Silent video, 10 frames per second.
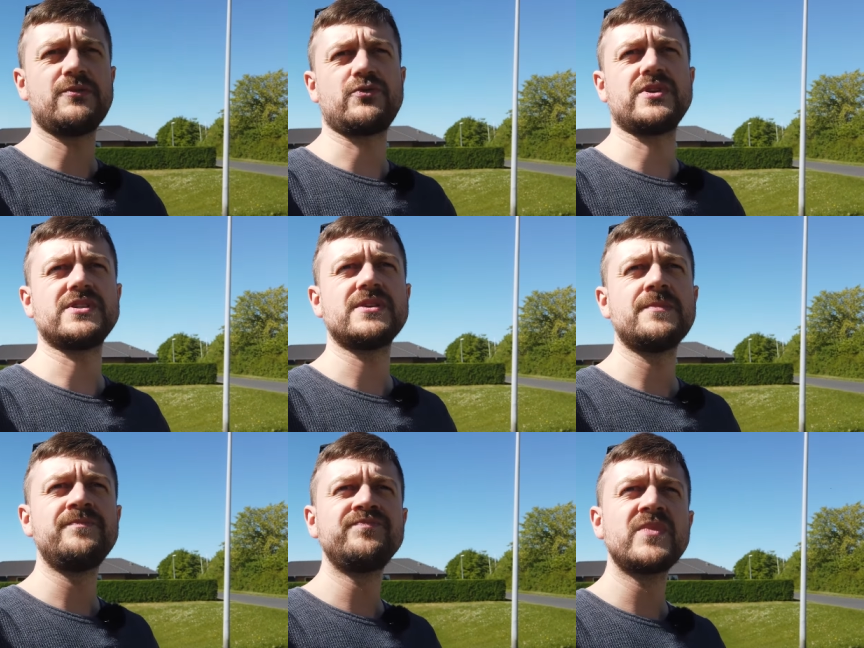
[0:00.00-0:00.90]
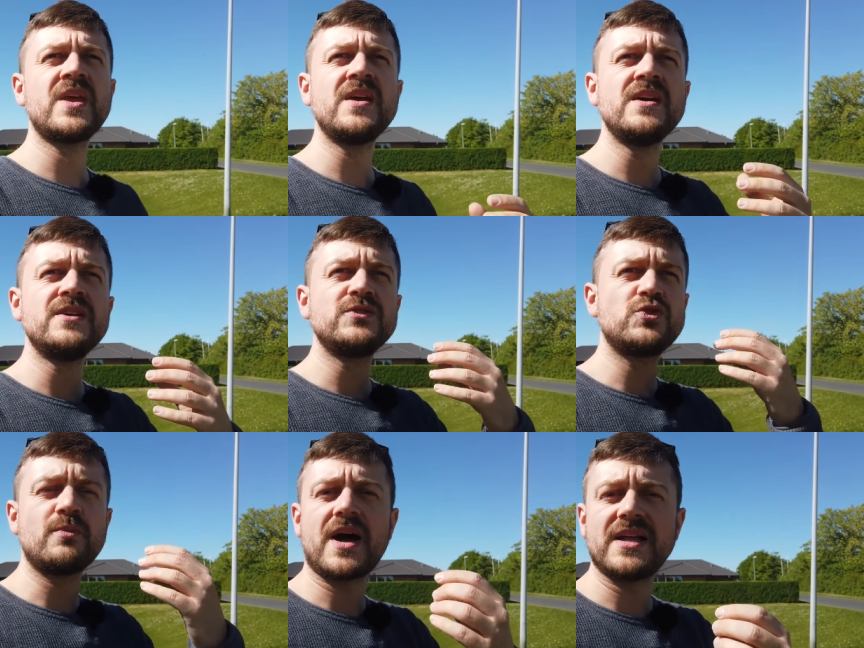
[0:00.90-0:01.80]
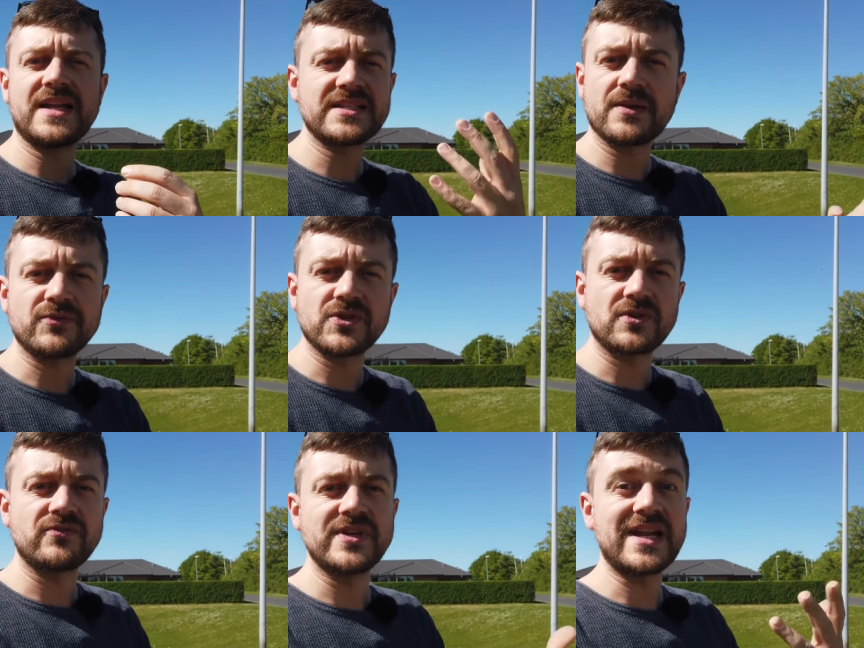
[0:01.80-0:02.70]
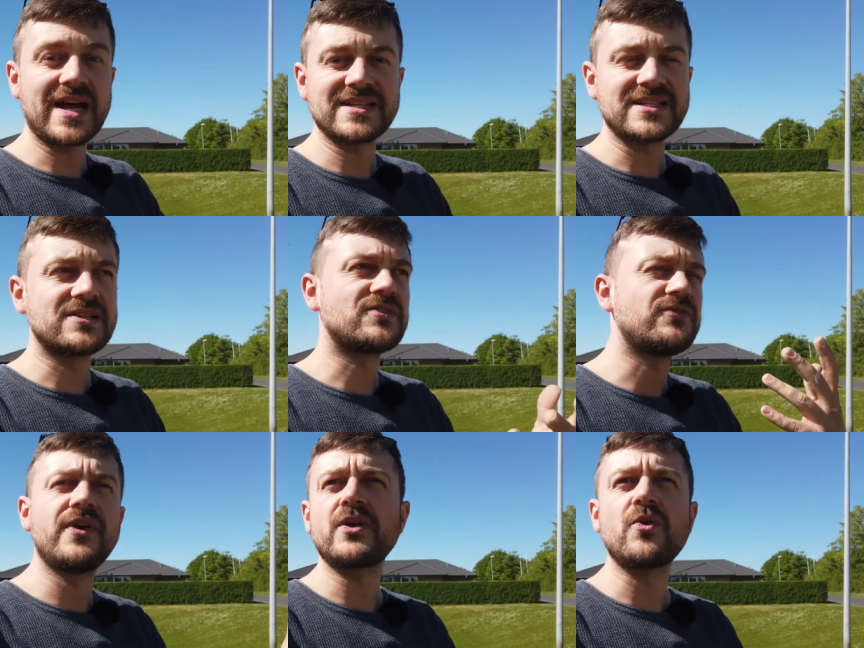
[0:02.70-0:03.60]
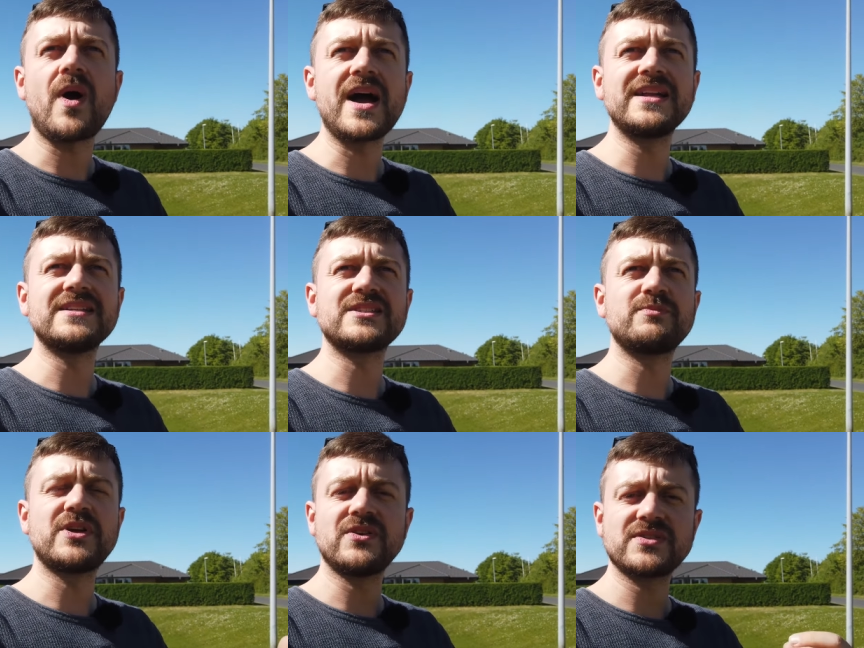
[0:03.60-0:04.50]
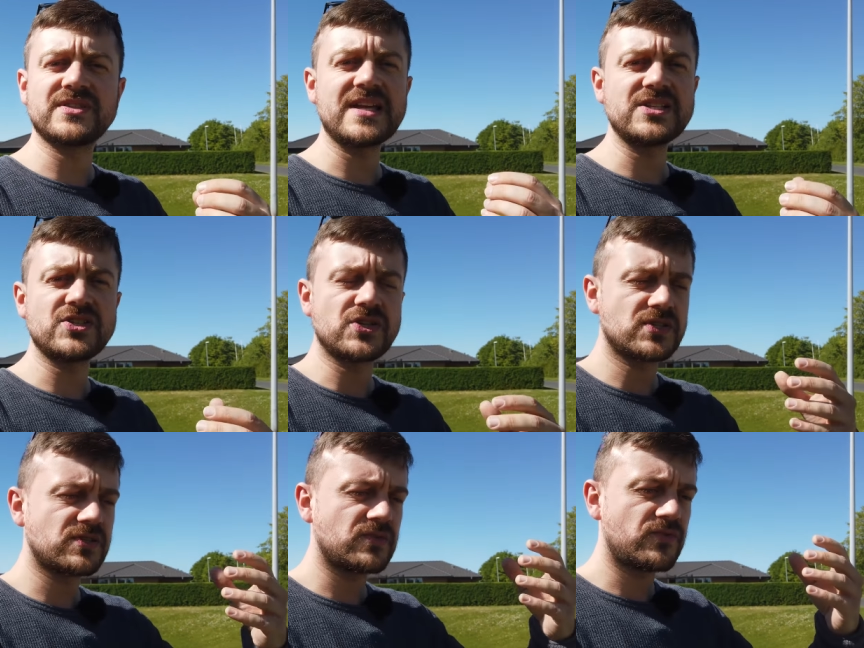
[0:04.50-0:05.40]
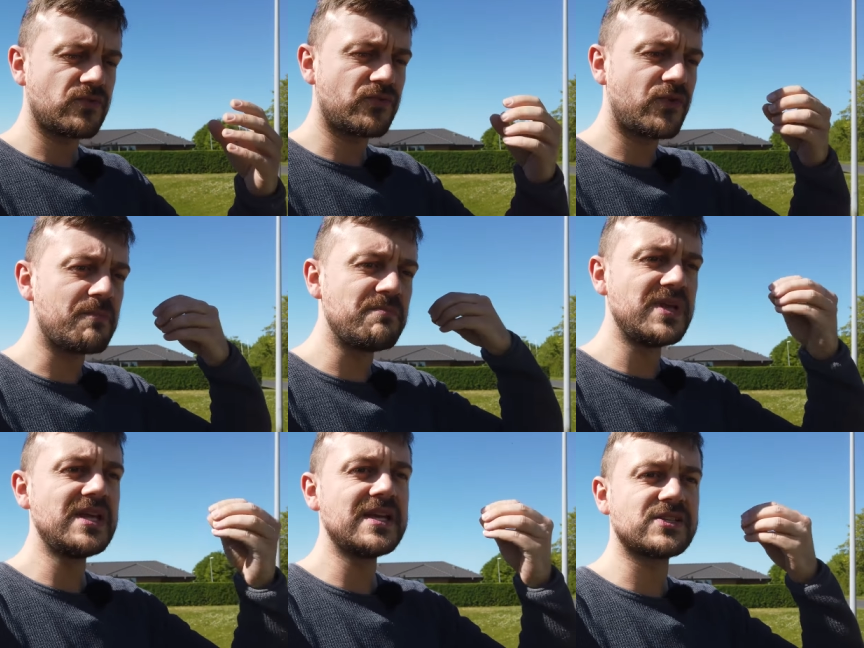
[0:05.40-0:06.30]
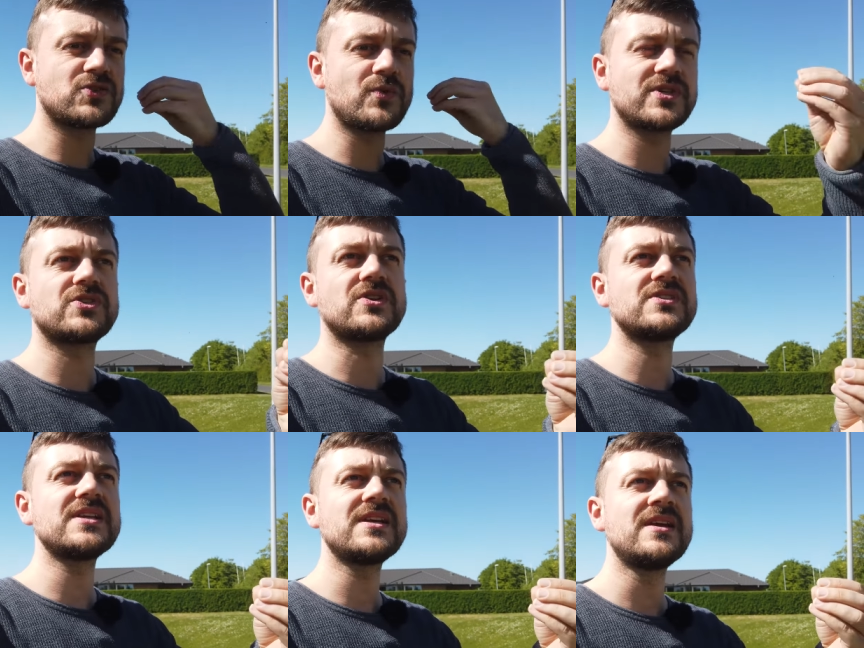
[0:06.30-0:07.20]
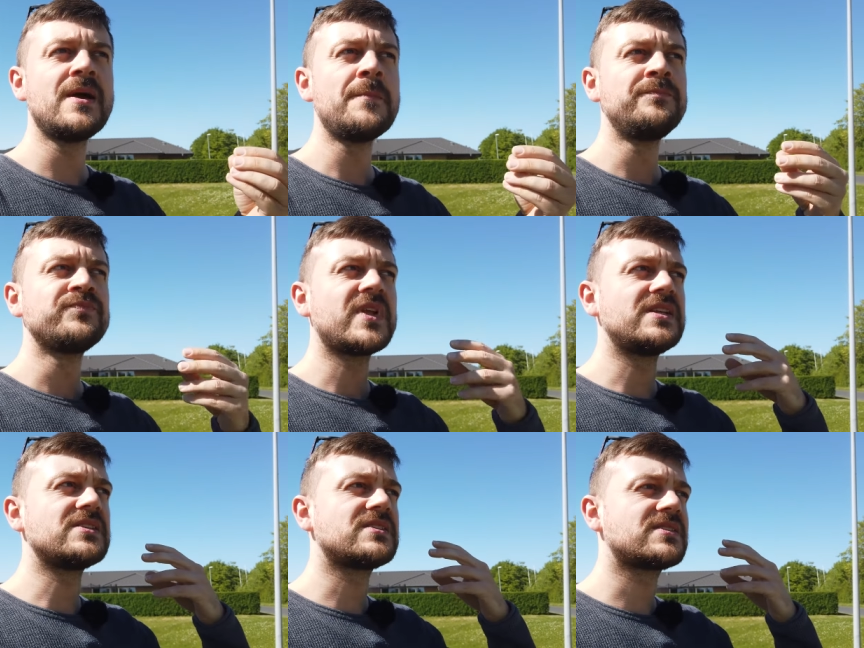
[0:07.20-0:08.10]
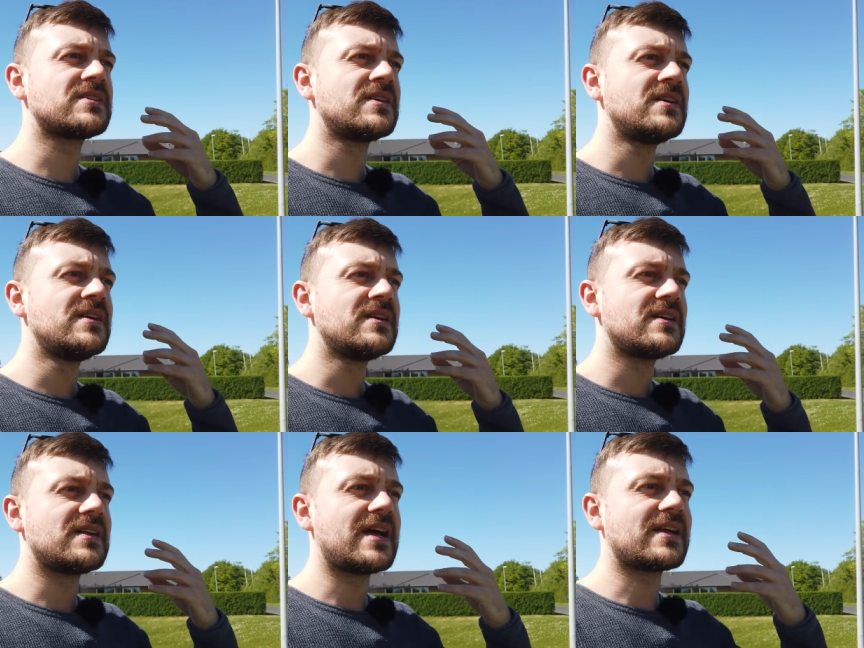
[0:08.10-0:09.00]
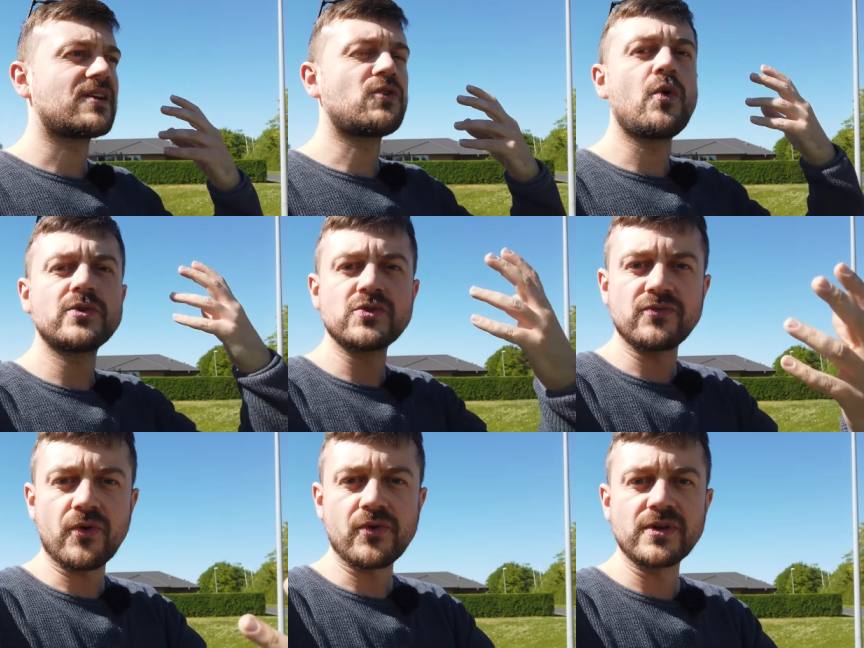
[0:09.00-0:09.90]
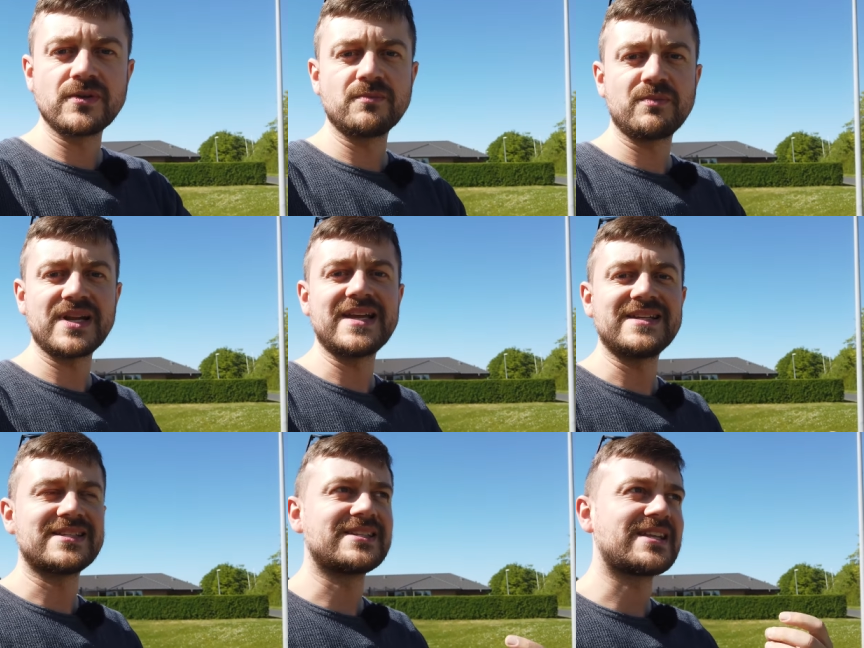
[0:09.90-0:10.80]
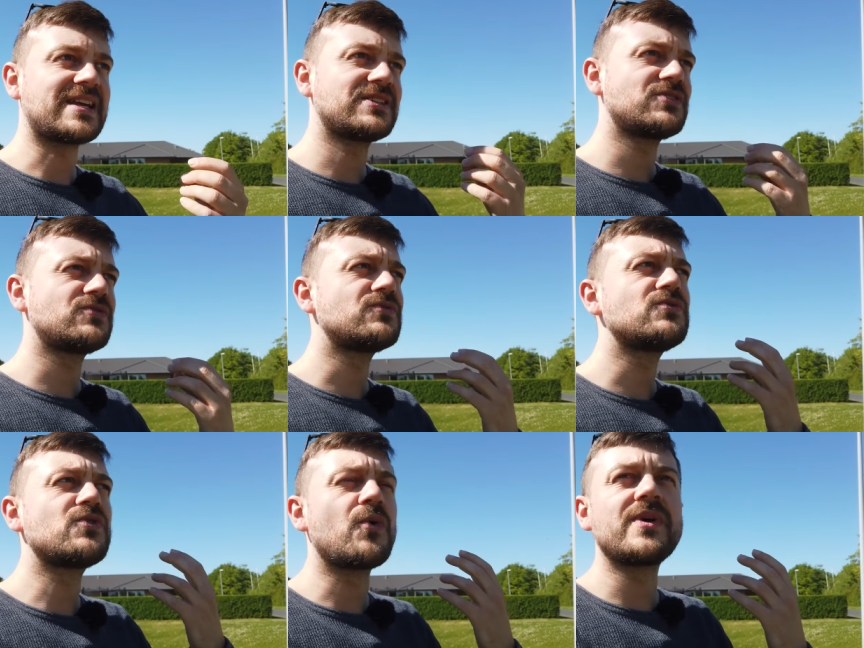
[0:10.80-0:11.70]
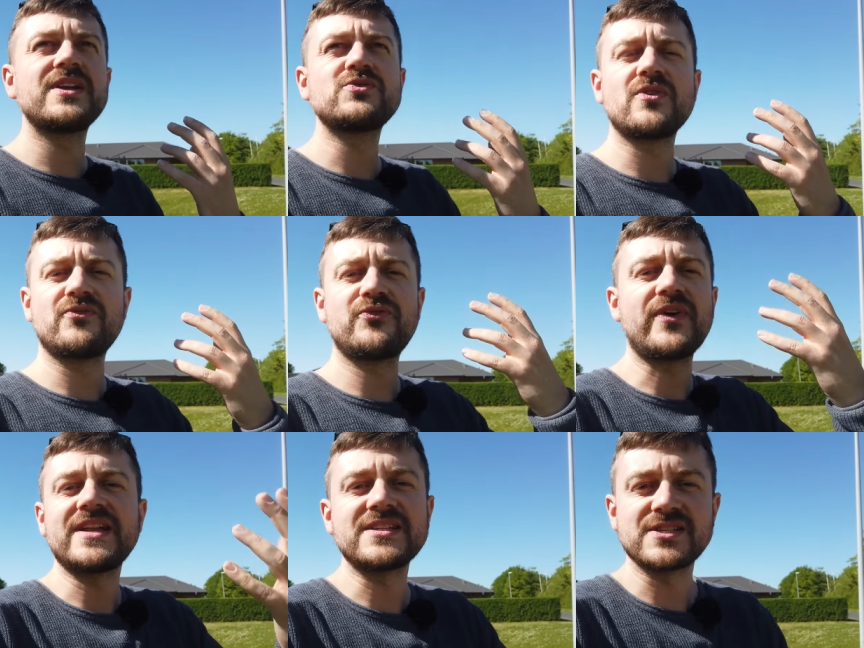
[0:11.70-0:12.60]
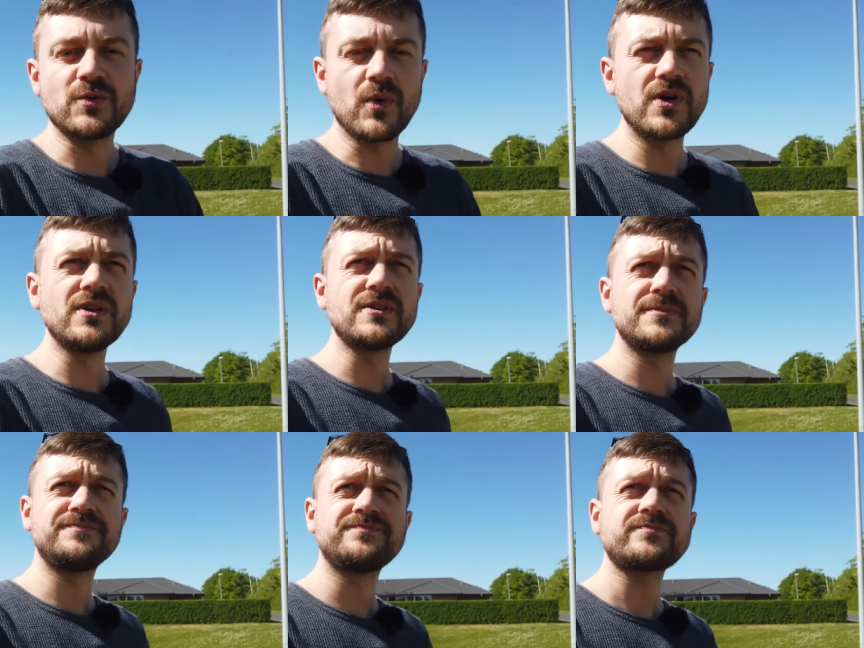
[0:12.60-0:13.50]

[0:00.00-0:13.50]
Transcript: different to my landscape photography in Iceland or the Faroe Islands because that is just for me it's so exotic. It is like going to a foreign place. It's like going into a fantasy world.